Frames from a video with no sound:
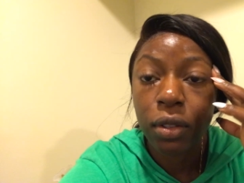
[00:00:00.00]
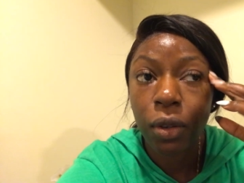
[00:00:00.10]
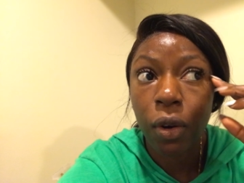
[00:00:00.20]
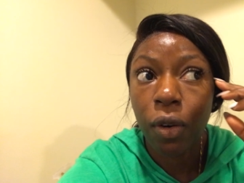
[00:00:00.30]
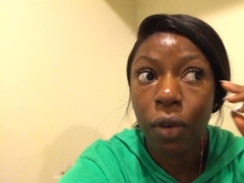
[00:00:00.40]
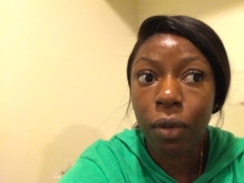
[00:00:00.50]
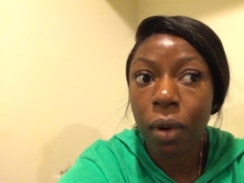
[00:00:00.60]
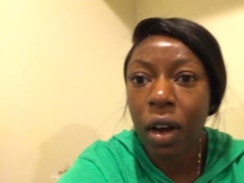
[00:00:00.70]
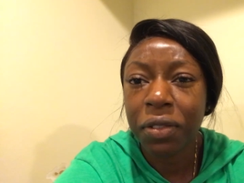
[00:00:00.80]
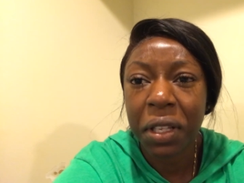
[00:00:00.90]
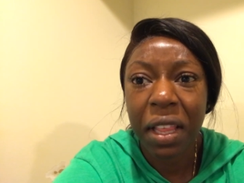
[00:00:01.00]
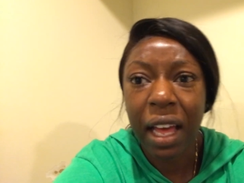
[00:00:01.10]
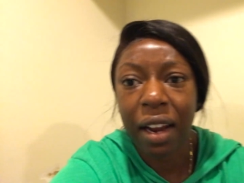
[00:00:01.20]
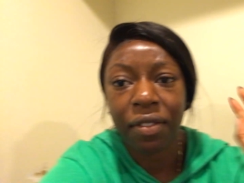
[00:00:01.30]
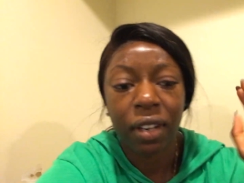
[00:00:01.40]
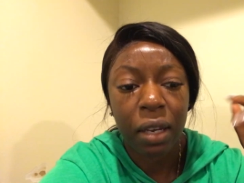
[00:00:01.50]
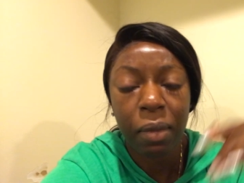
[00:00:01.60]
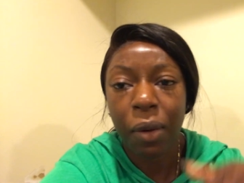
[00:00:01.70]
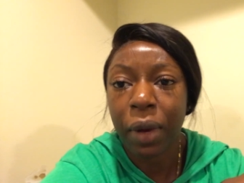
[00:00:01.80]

So after that, I feel like my